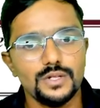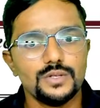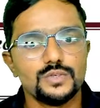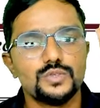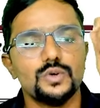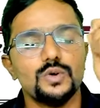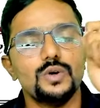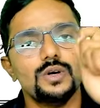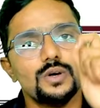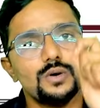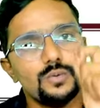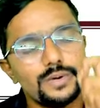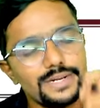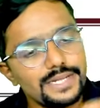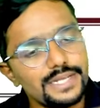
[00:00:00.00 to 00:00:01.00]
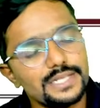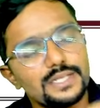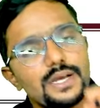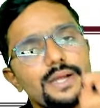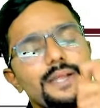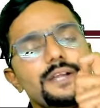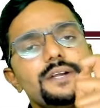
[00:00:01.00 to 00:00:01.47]
So only
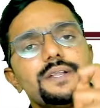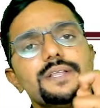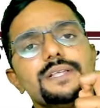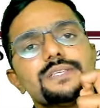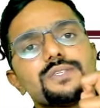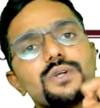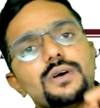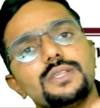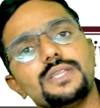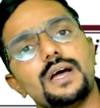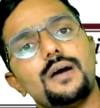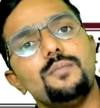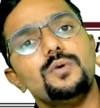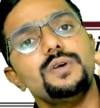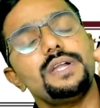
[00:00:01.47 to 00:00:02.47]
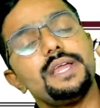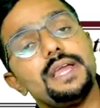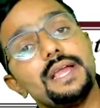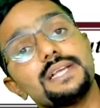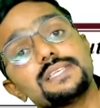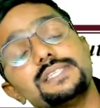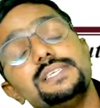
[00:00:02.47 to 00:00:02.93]
the interest on the amount
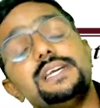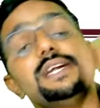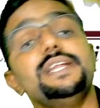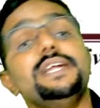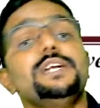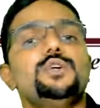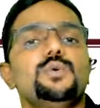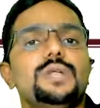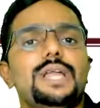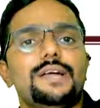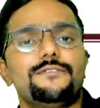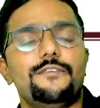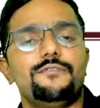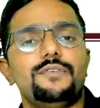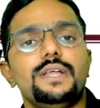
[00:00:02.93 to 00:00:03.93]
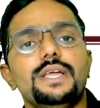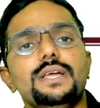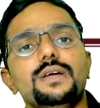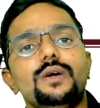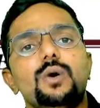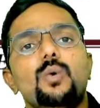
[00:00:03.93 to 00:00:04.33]
exceeding 2,50,000